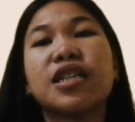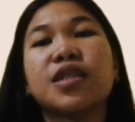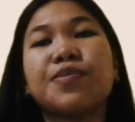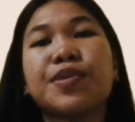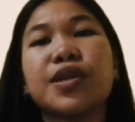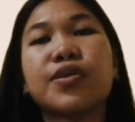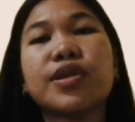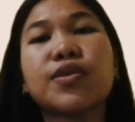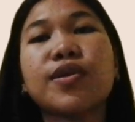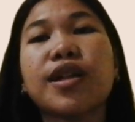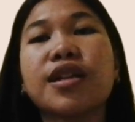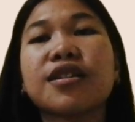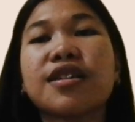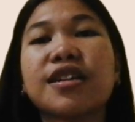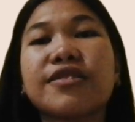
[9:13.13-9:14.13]

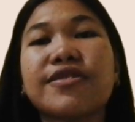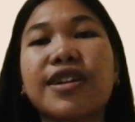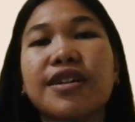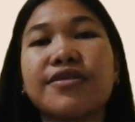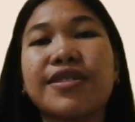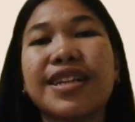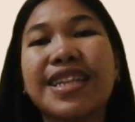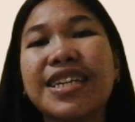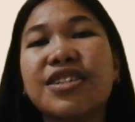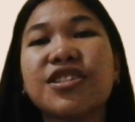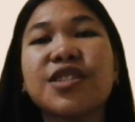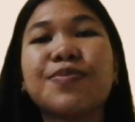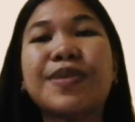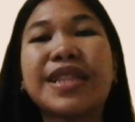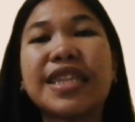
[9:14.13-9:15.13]
Spiritual and
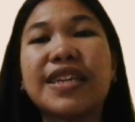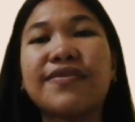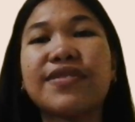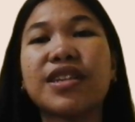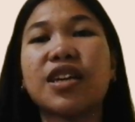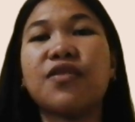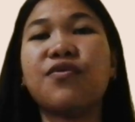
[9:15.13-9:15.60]
religious beliefs